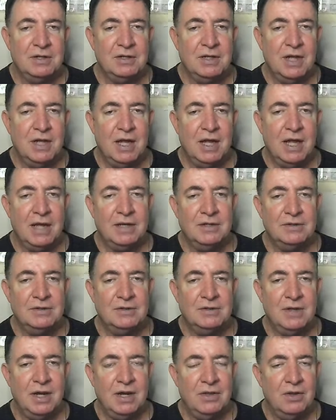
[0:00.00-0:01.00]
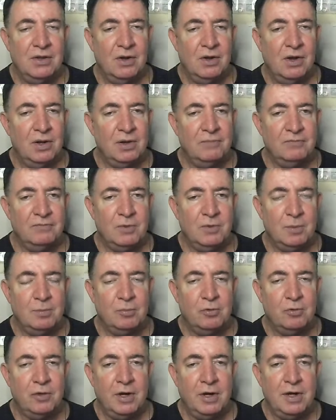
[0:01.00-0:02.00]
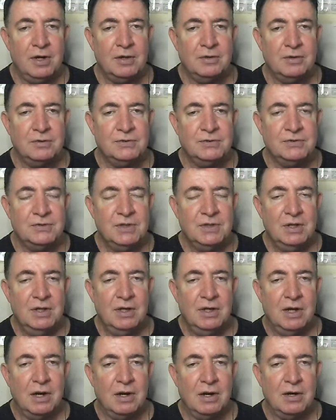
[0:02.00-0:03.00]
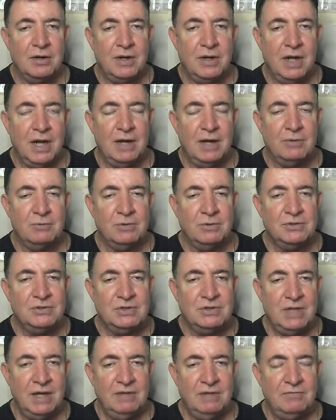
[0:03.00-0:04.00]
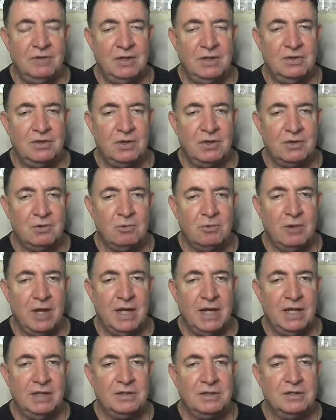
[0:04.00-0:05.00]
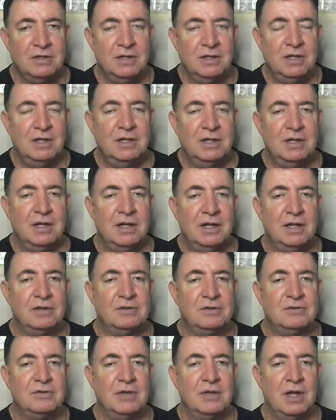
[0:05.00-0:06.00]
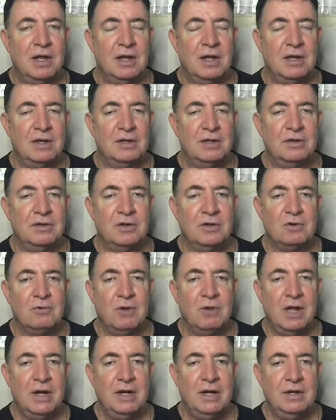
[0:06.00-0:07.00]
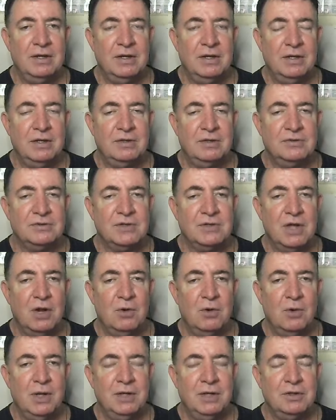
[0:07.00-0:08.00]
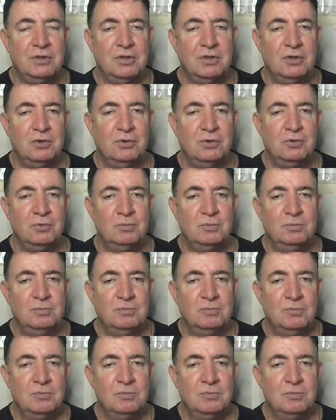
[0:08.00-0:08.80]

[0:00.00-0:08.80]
God is, in all of the prayers are not receiving the credit. It's, uh, the credit is going to